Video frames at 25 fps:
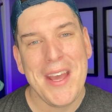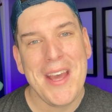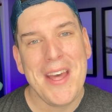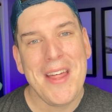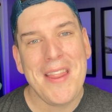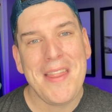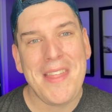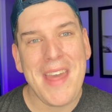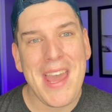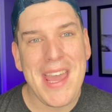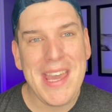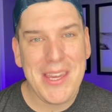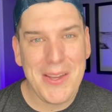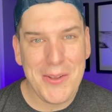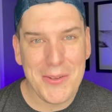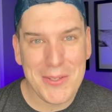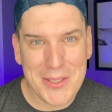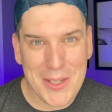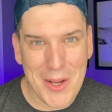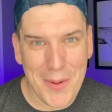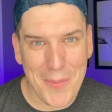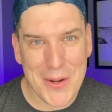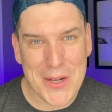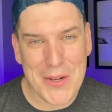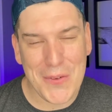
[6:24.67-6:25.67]
Thank you
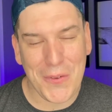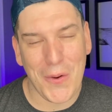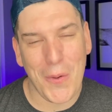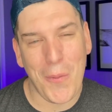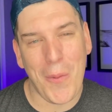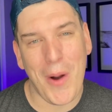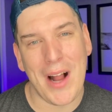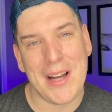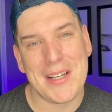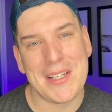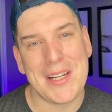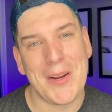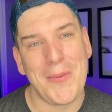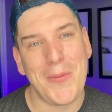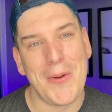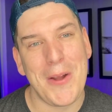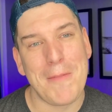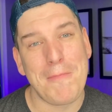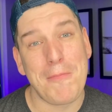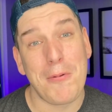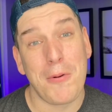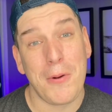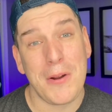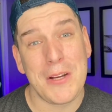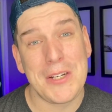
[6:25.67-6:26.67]
so much for watching. We
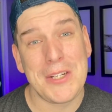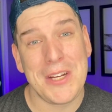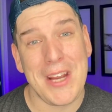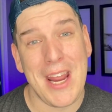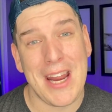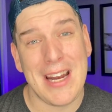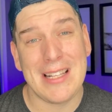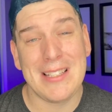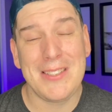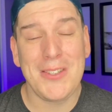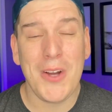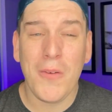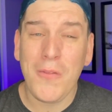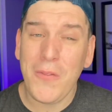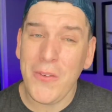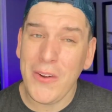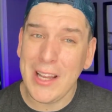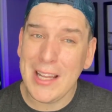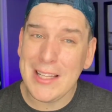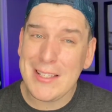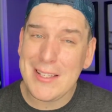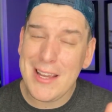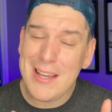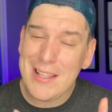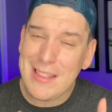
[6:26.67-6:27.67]
appreciate it. Don't
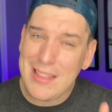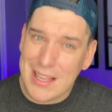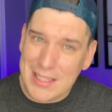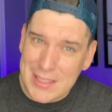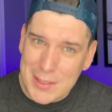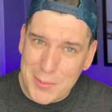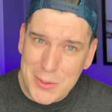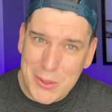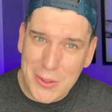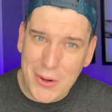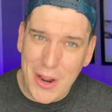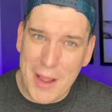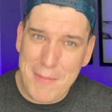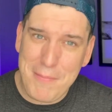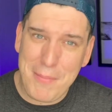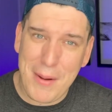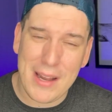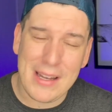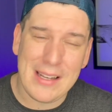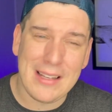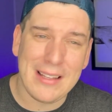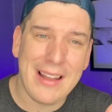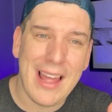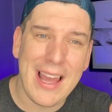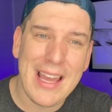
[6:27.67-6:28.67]
forget to hit that subscribe
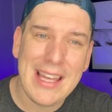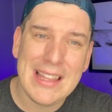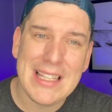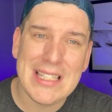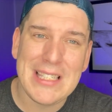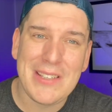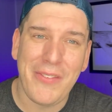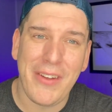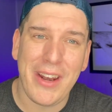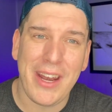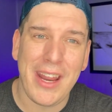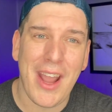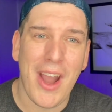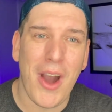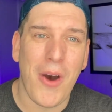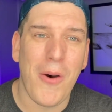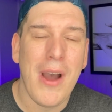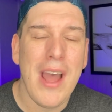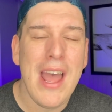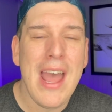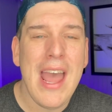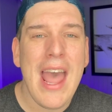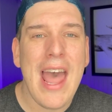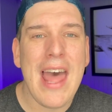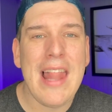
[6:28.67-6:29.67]
button, like this video,
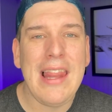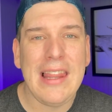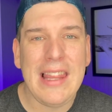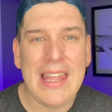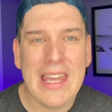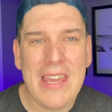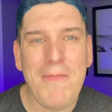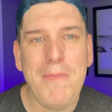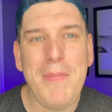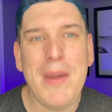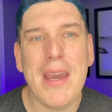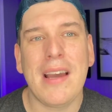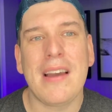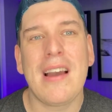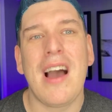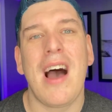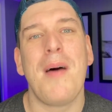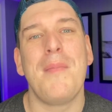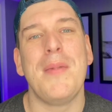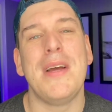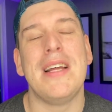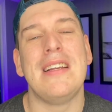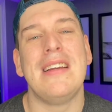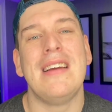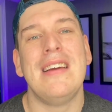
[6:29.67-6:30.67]
and leave me a
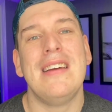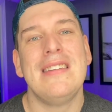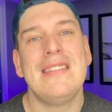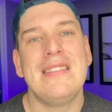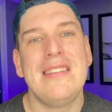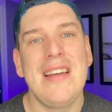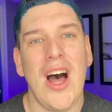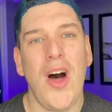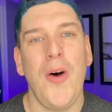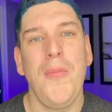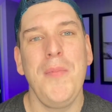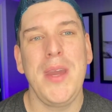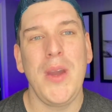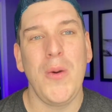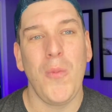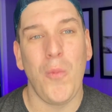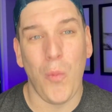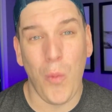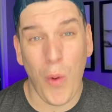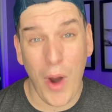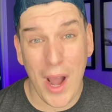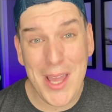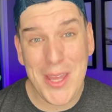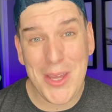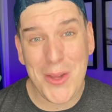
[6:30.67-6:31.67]
comment. Tell me
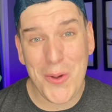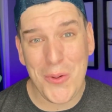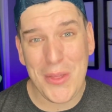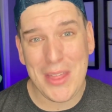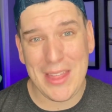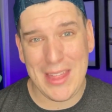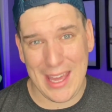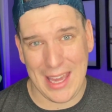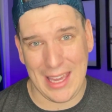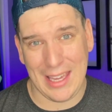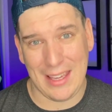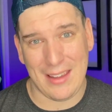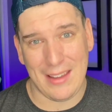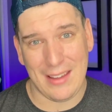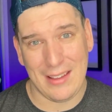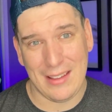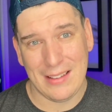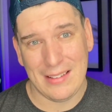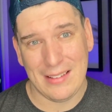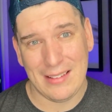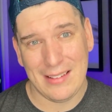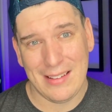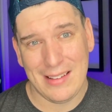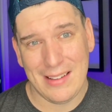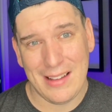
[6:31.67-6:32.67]
what you think
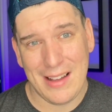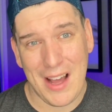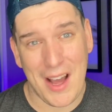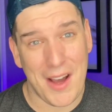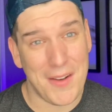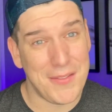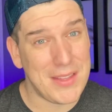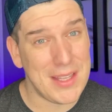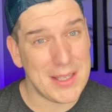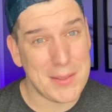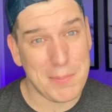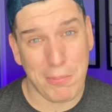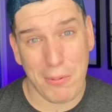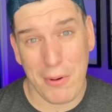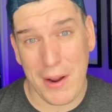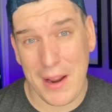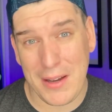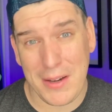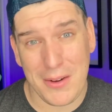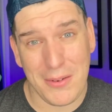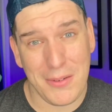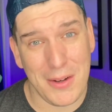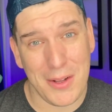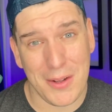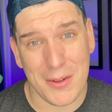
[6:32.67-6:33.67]
of this
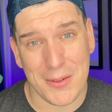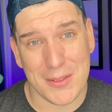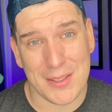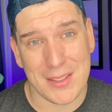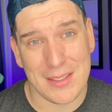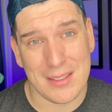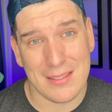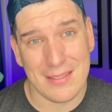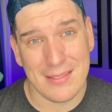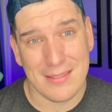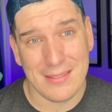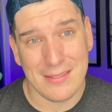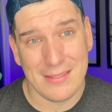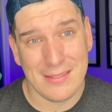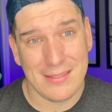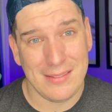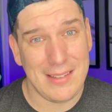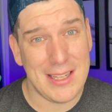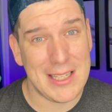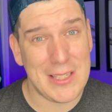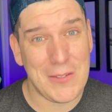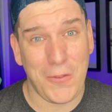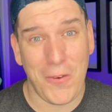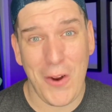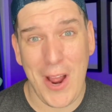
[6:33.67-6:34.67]
brand new news.
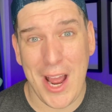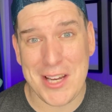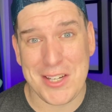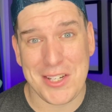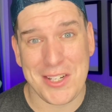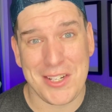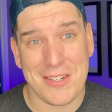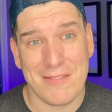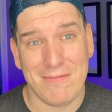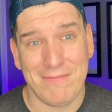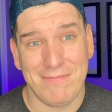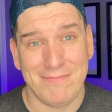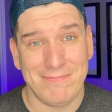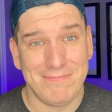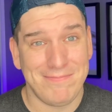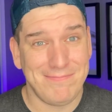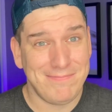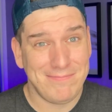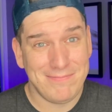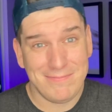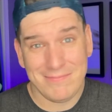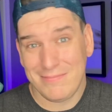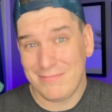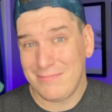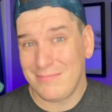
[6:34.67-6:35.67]
It's fresh.
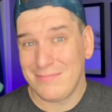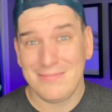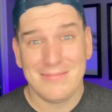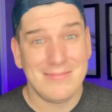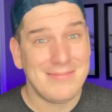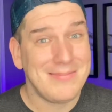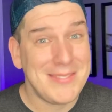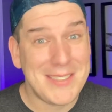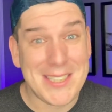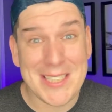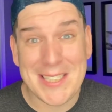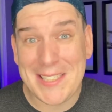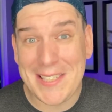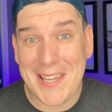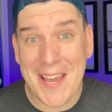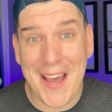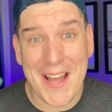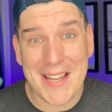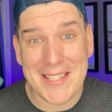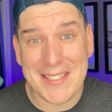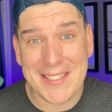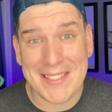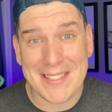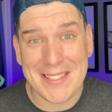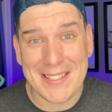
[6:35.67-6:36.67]

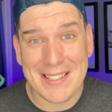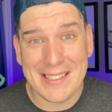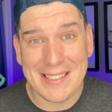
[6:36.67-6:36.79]
Discuss.